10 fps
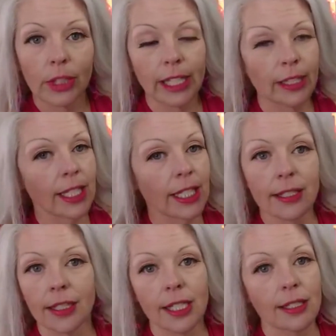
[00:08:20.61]
Okay,
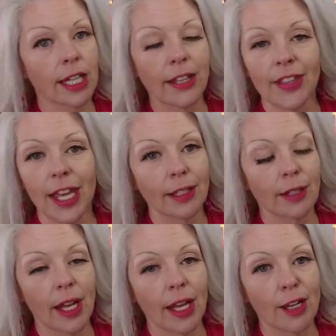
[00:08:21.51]
let's cut
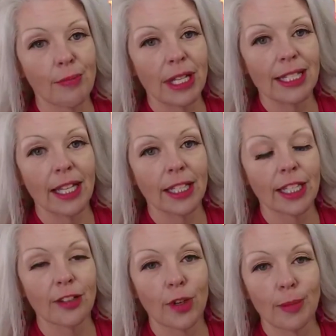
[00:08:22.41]
that
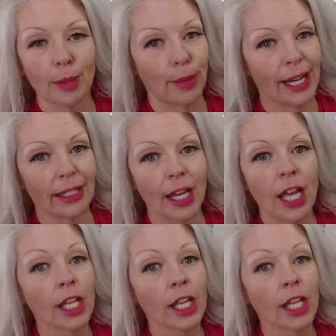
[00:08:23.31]
mentality from our brain.